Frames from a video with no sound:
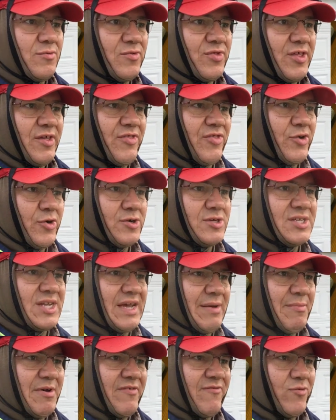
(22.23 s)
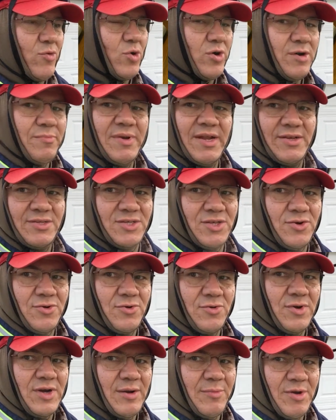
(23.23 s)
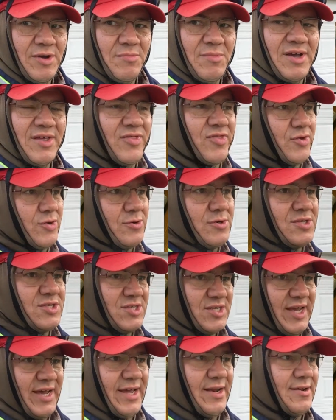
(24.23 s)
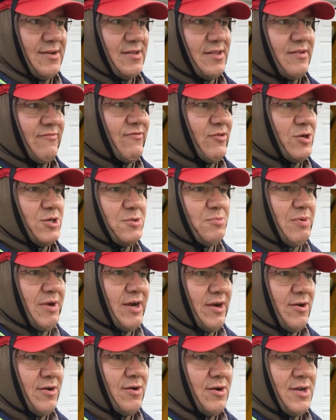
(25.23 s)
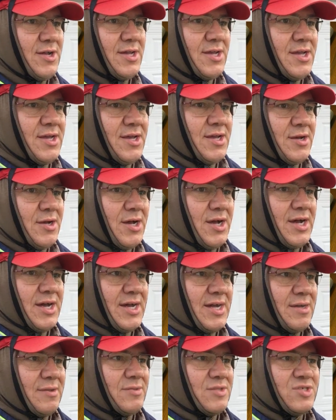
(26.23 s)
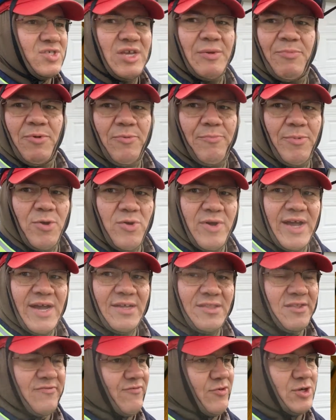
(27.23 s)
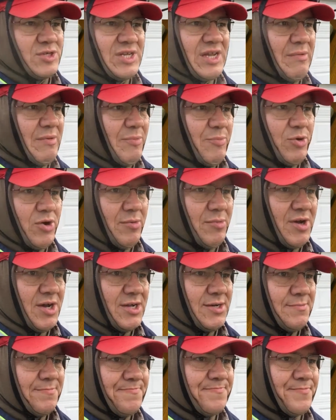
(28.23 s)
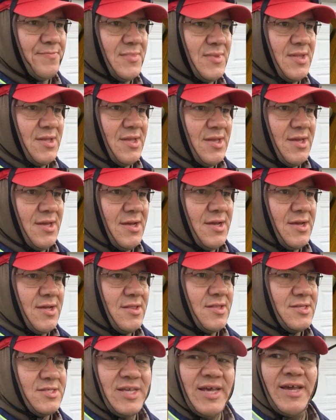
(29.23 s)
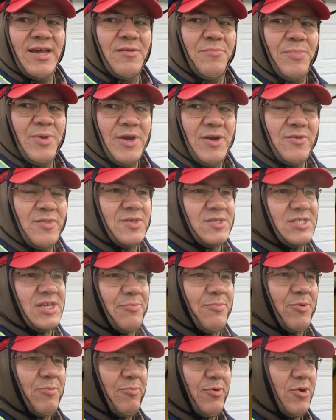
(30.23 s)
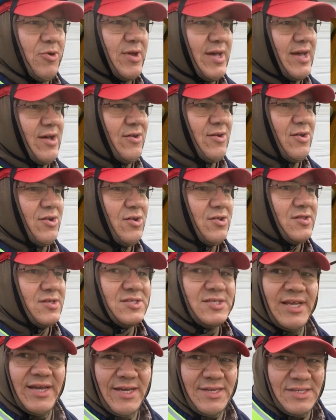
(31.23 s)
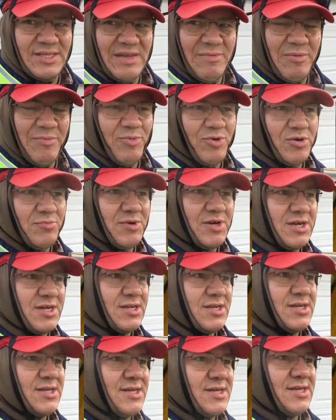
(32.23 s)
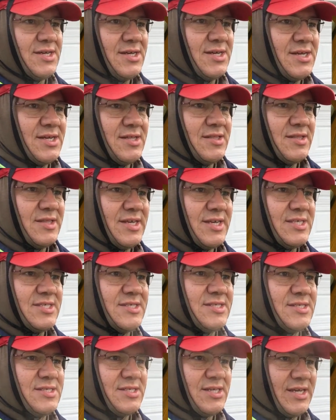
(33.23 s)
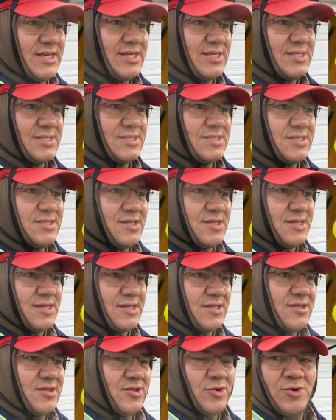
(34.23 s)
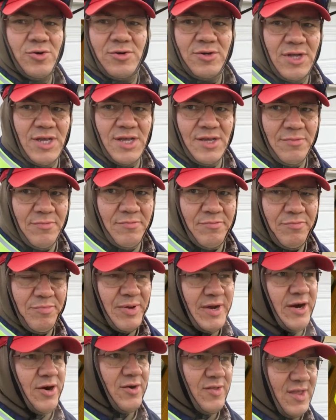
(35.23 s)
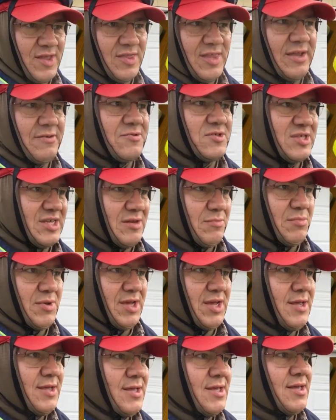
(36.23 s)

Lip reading: third time I've worn them now, so I'm on my third set. The first pair, the zipper broke out the first time I put them on. The second pair, the zipper broke out on the second time I put them on. This is the third pair that they've sent me.